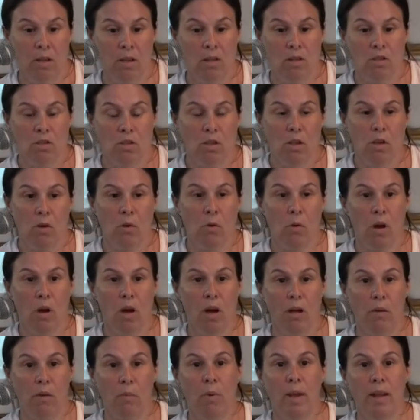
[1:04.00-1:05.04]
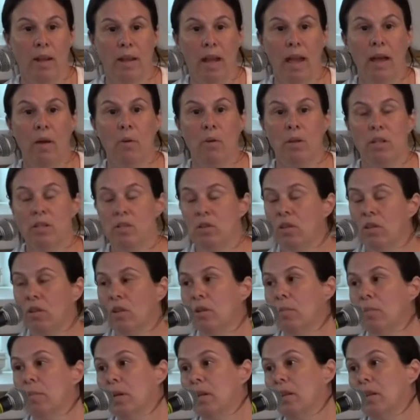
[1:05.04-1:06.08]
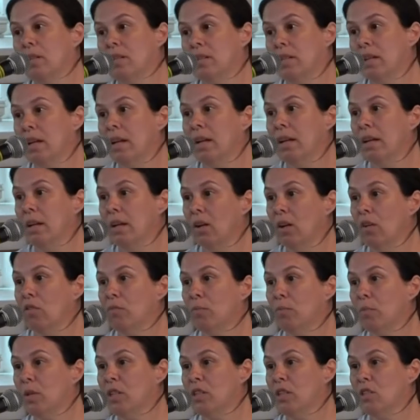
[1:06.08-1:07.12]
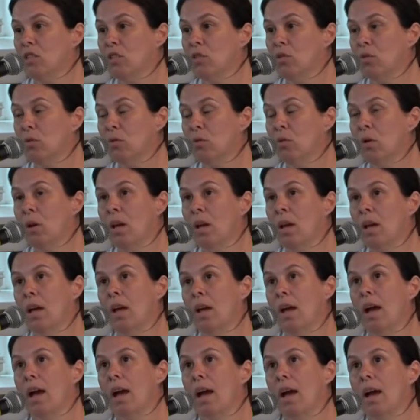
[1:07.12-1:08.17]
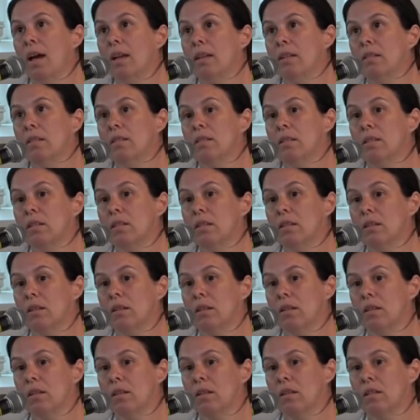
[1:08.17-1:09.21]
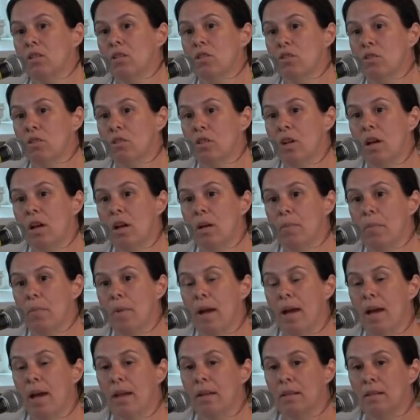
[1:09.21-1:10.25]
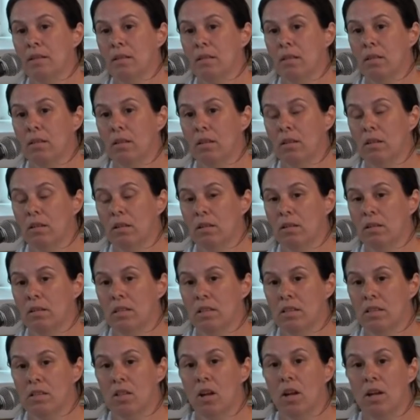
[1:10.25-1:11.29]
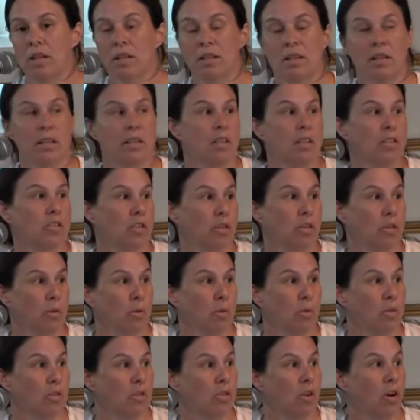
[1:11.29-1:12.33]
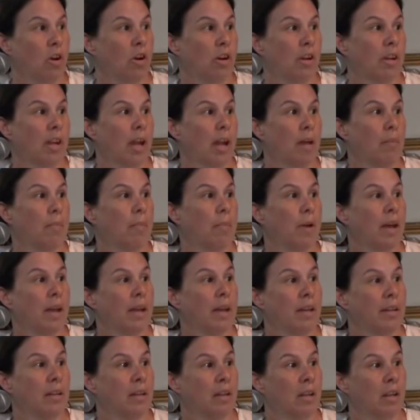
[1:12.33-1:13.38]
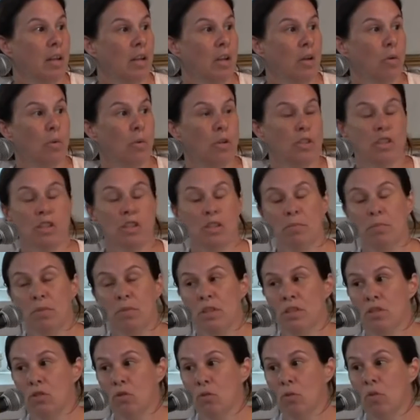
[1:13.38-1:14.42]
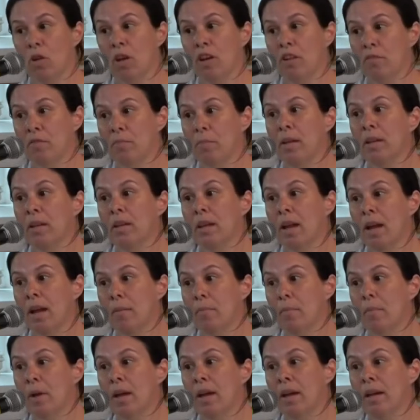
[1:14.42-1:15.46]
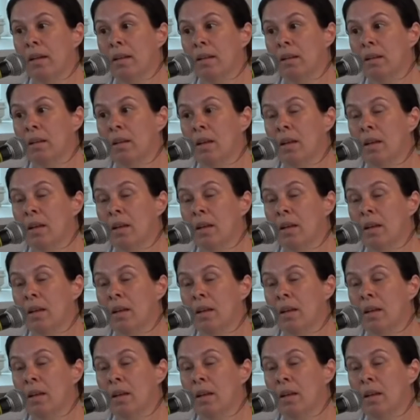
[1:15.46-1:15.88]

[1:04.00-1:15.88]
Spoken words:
So I went out into the community of Bristol and stood up and decided to start a campaign, which is Bristol Knife Bin Campaign.